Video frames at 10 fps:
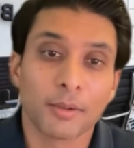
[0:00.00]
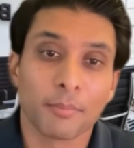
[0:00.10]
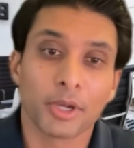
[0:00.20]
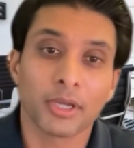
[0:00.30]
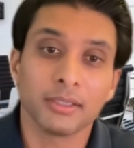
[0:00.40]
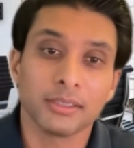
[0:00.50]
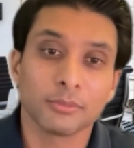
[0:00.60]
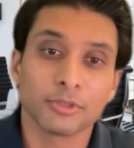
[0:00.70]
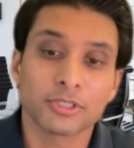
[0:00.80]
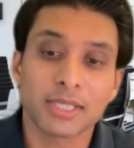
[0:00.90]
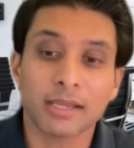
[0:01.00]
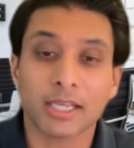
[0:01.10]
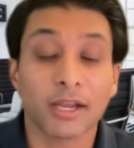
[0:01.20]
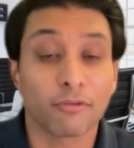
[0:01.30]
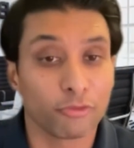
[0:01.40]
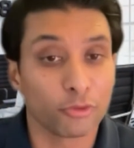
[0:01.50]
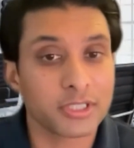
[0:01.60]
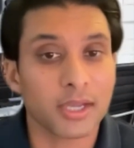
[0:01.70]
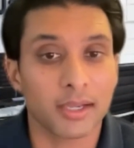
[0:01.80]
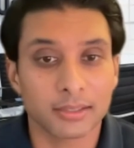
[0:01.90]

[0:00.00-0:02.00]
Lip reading: but it was that kind of foresight,